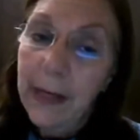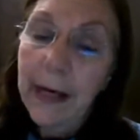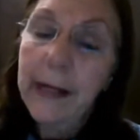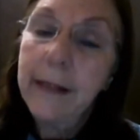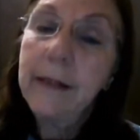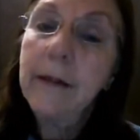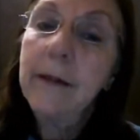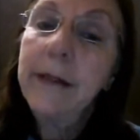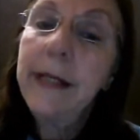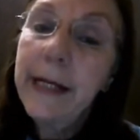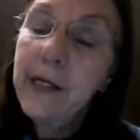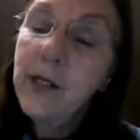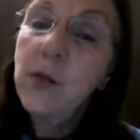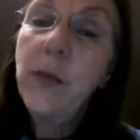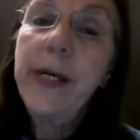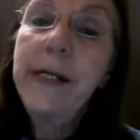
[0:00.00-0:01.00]
until
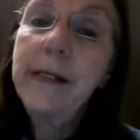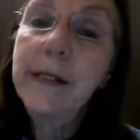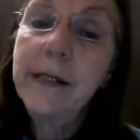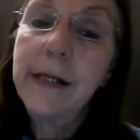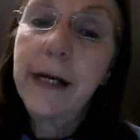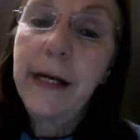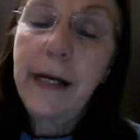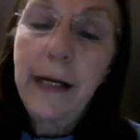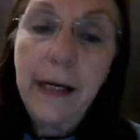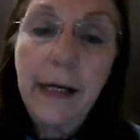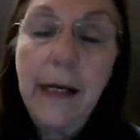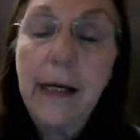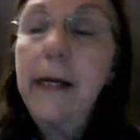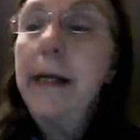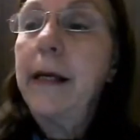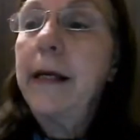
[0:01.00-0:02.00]
next Wednesday,
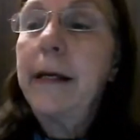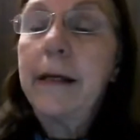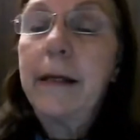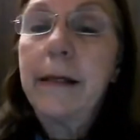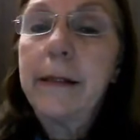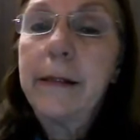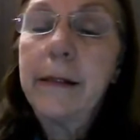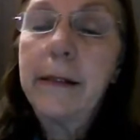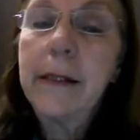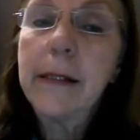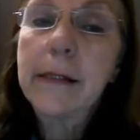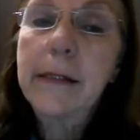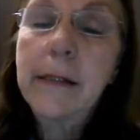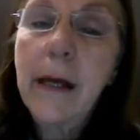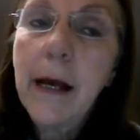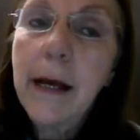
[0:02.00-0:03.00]

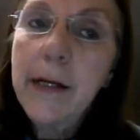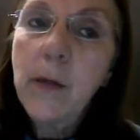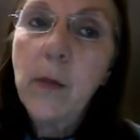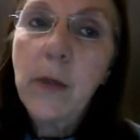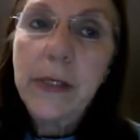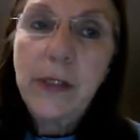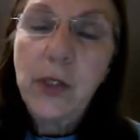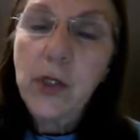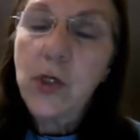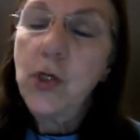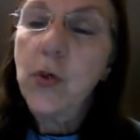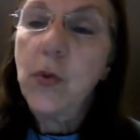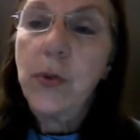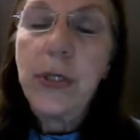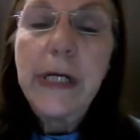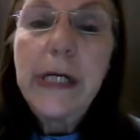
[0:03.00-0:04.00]
decide what is
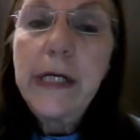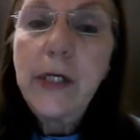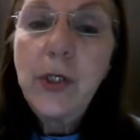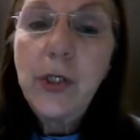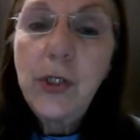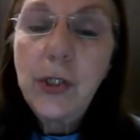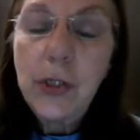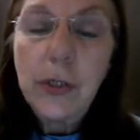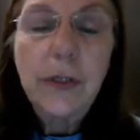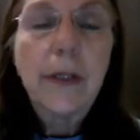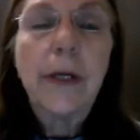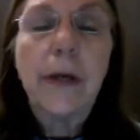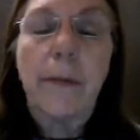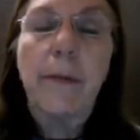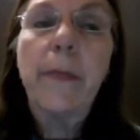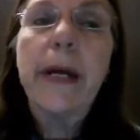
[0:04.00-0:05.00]
your niche,
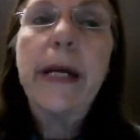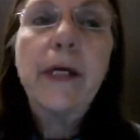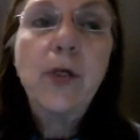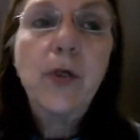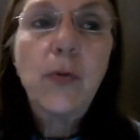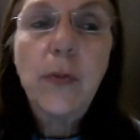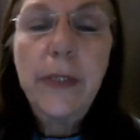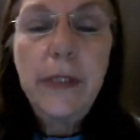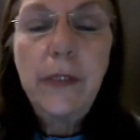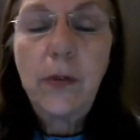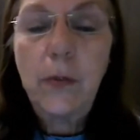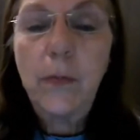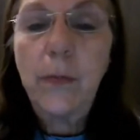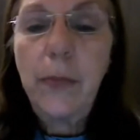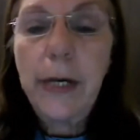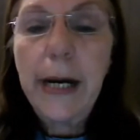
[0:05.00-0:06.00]
make sure
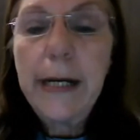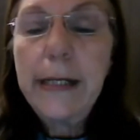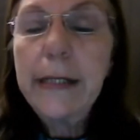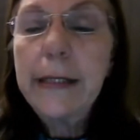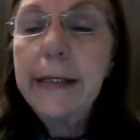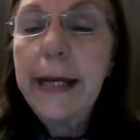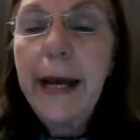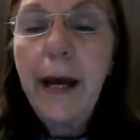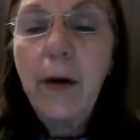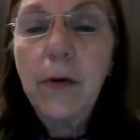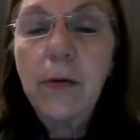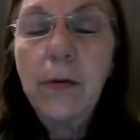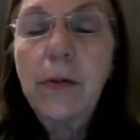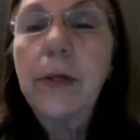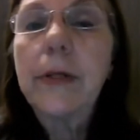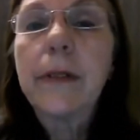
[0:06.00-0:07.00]
to break it
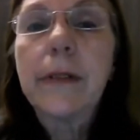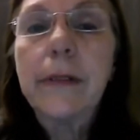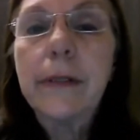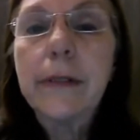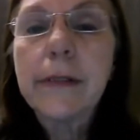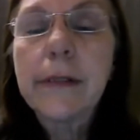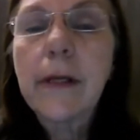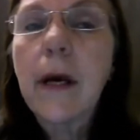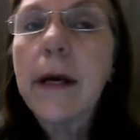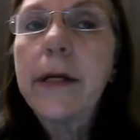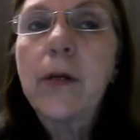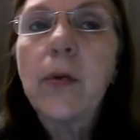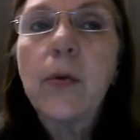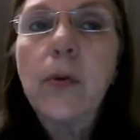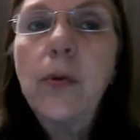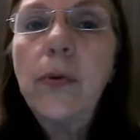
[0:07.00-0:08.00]
down,
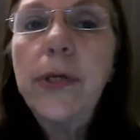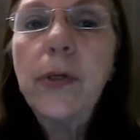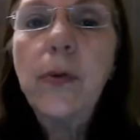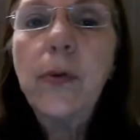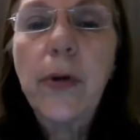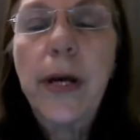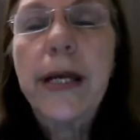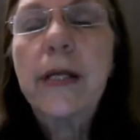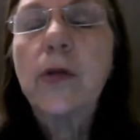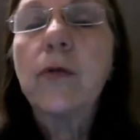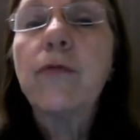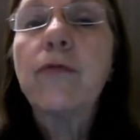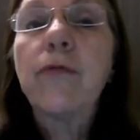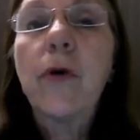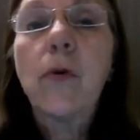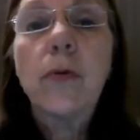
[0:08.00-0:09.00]
decide who you're going to
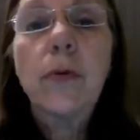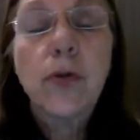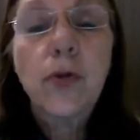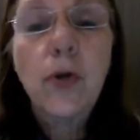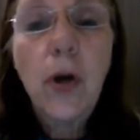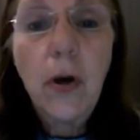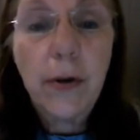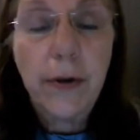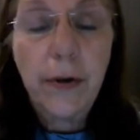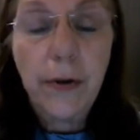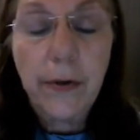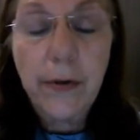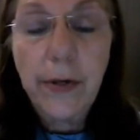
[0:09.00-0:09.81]
focus on,